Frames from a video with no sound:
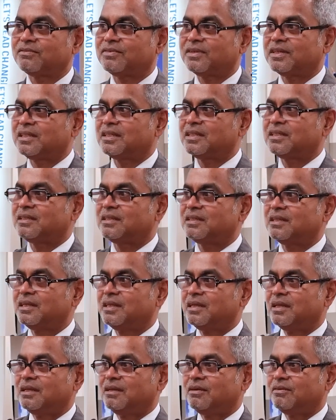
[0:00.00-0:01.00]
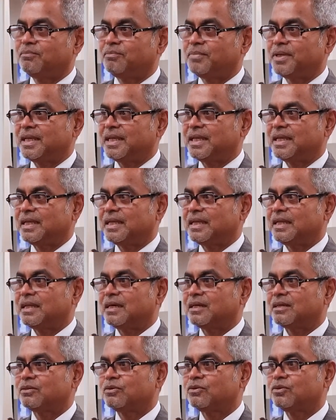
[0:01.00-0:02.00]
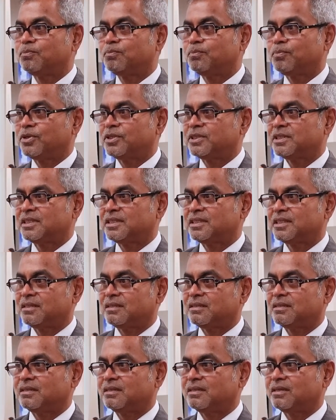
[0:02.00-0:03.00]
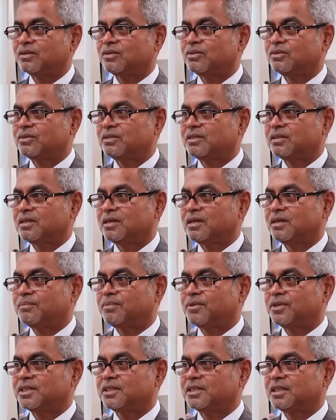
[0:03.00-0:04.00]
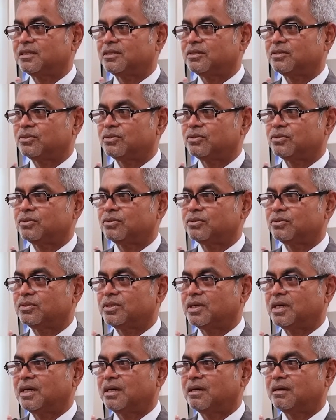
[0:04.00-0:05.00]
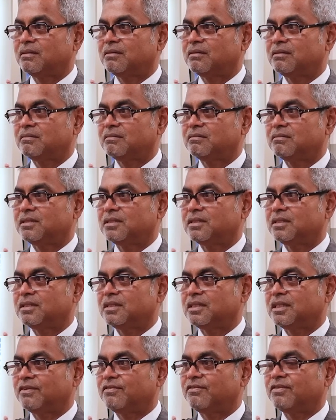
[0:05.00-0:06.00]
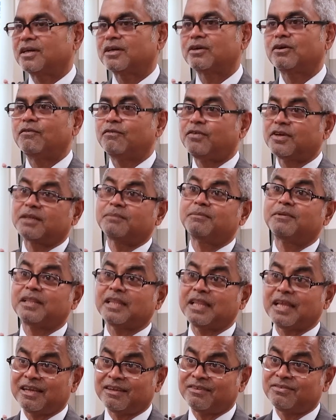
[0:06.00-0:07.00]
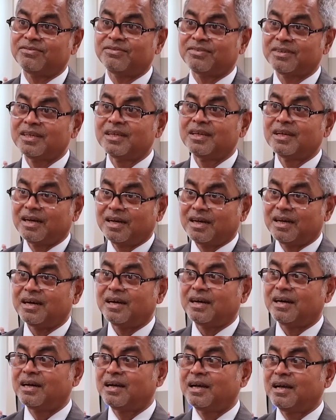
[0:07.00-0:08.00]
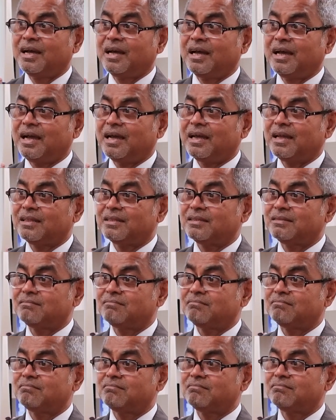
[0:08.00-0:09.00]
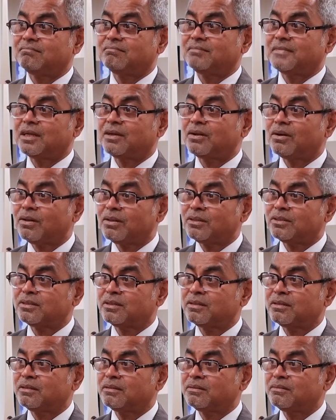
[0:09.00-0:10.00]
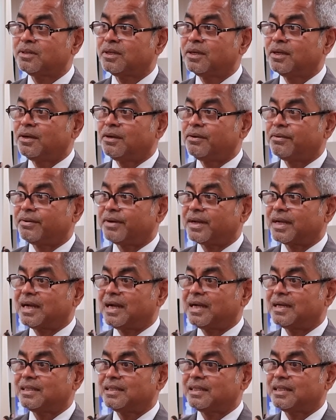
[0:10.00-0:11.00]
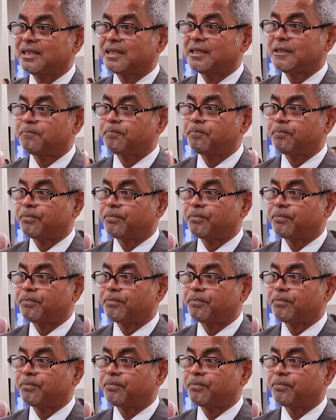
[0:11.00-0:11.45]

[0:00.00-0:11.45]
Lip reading: will be in a good position to live a comfortable life. And then also, regarding this